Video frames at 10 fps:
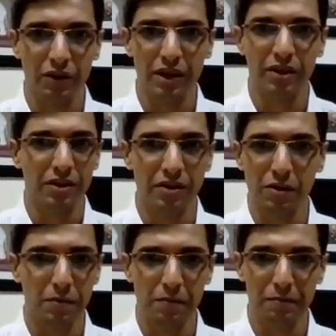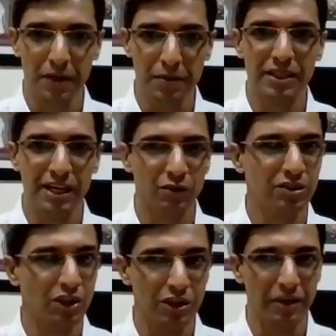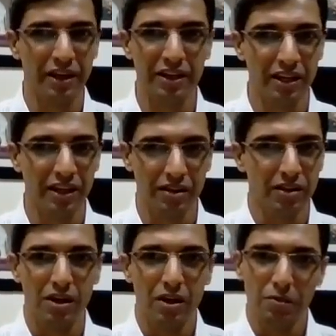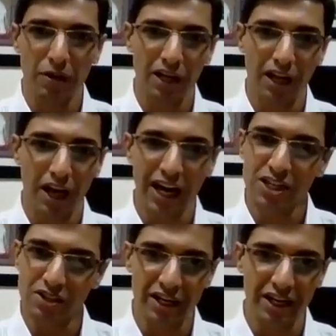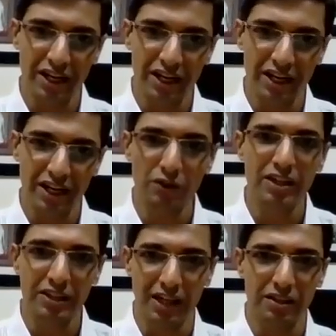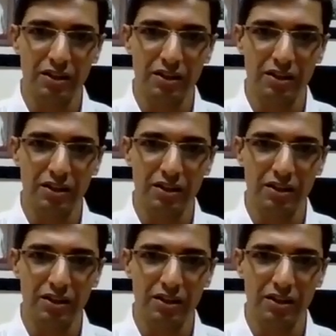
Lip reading: Okay, maybe that was not my area, but I tried exploring that.